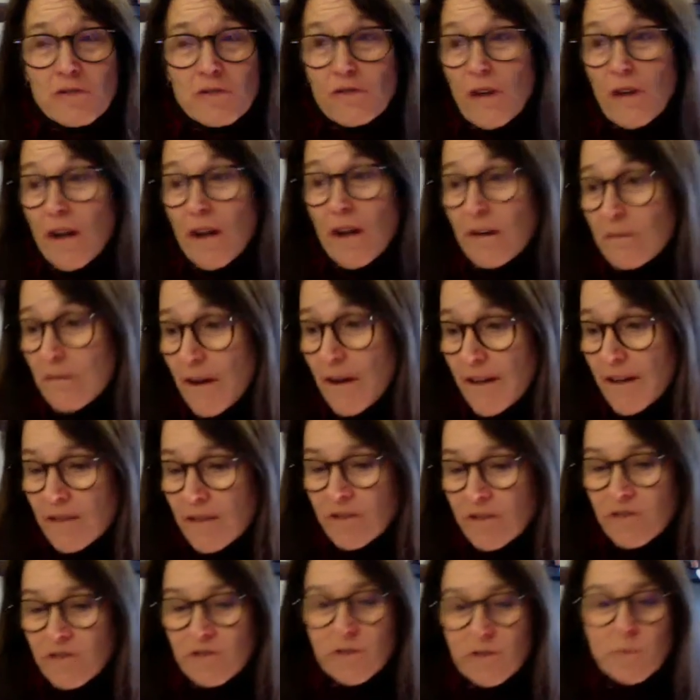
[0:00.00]
Try a
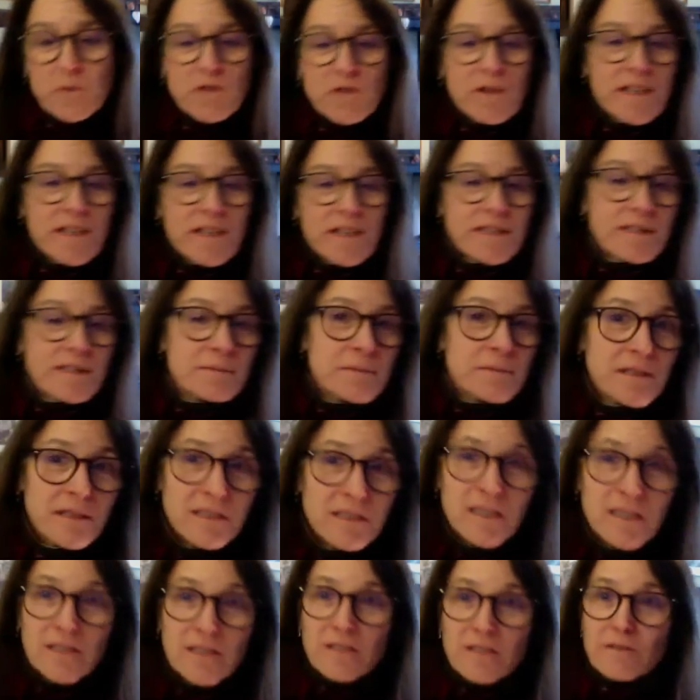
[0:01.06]
writers group, try some of
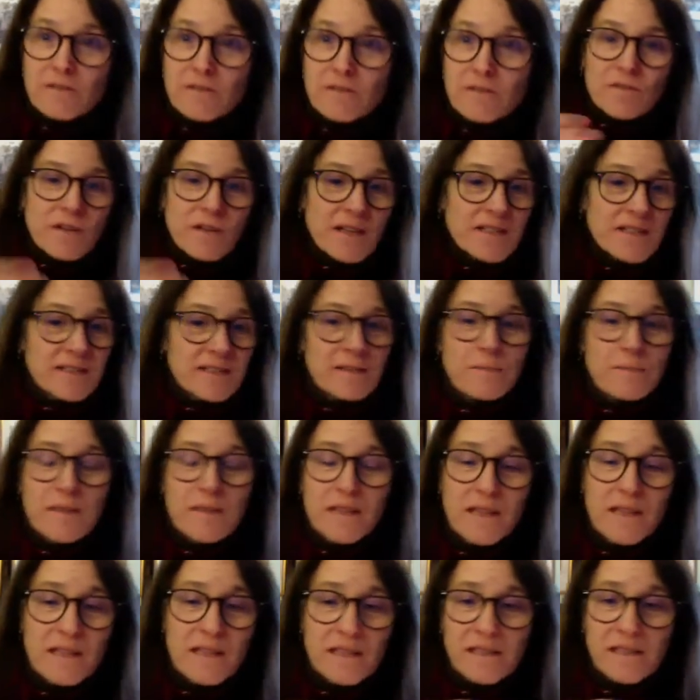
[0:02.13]

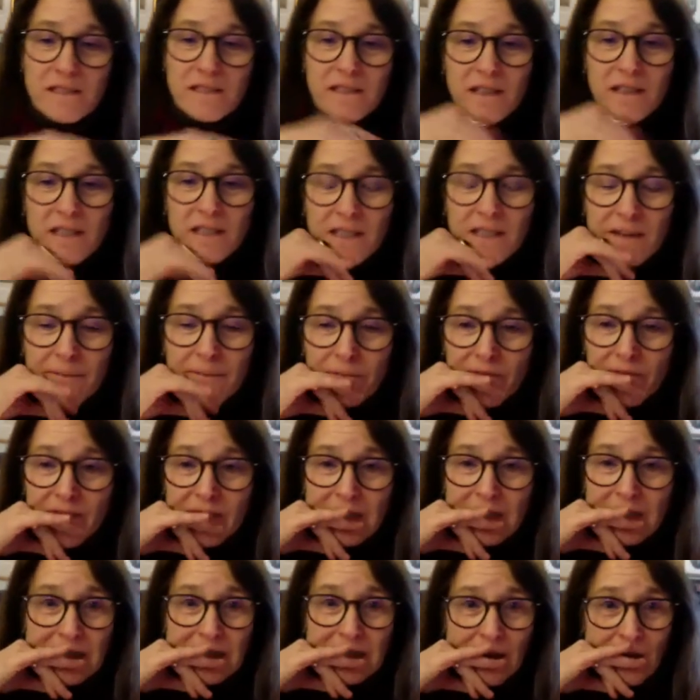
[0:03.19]
these
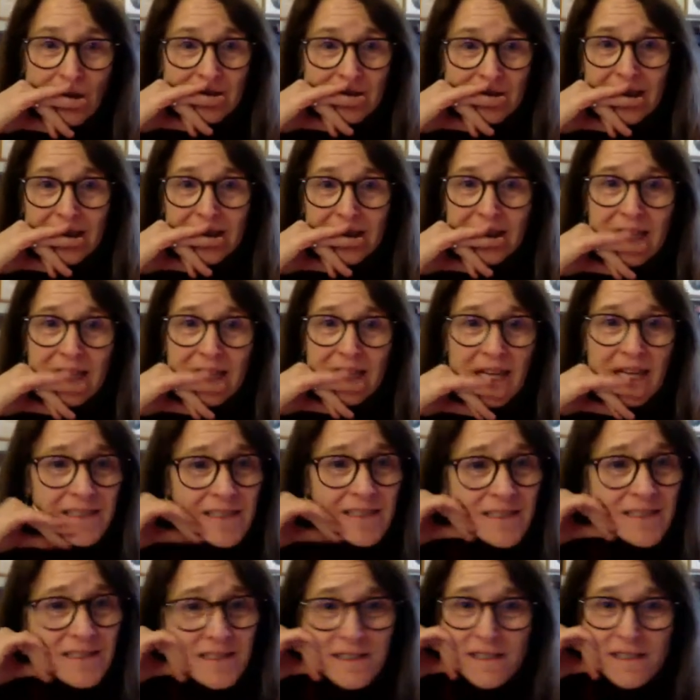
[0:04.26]
online
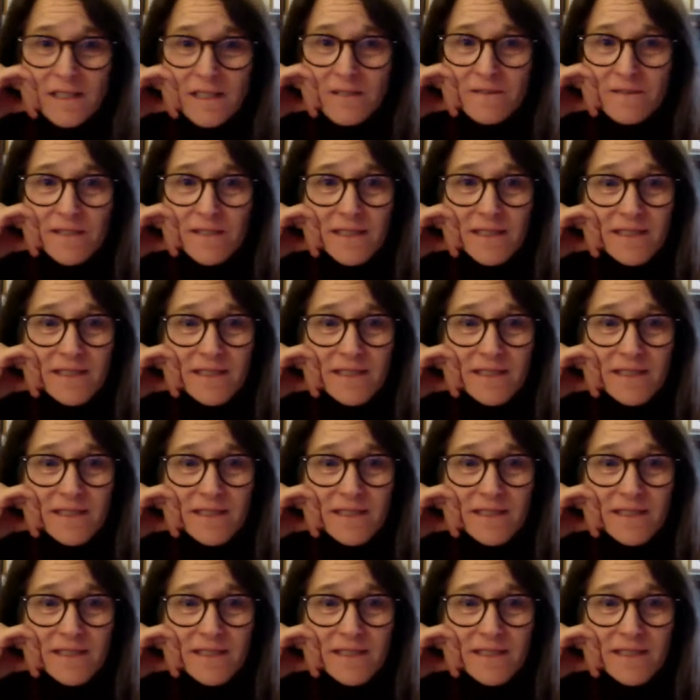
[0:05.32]
classes and stuff, and